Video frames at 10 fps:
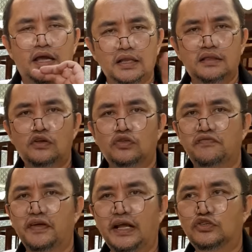hit the
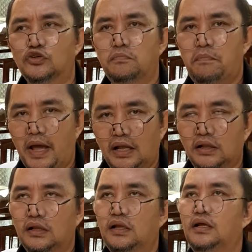notification
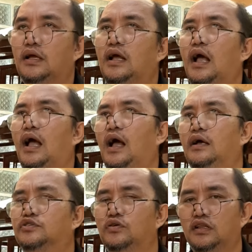bell
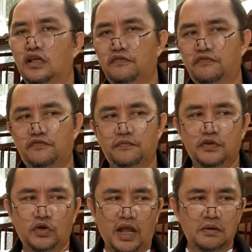so that if
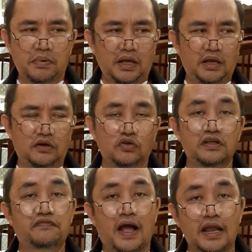you can be
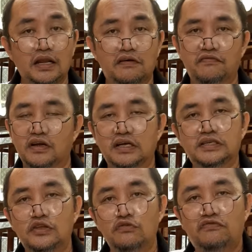notified if there
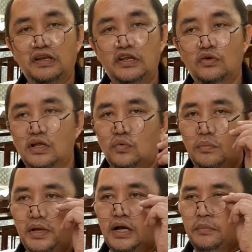is a new video that
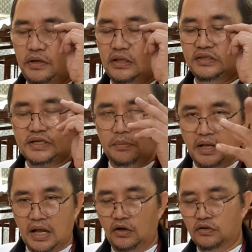is
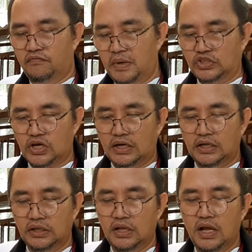coming out of my
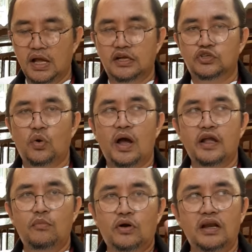channel. So
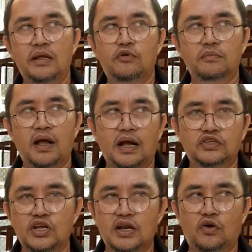ayaw mo kalimot mga
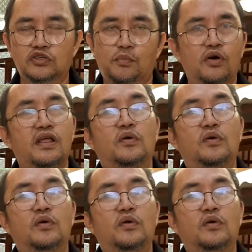kajelos, more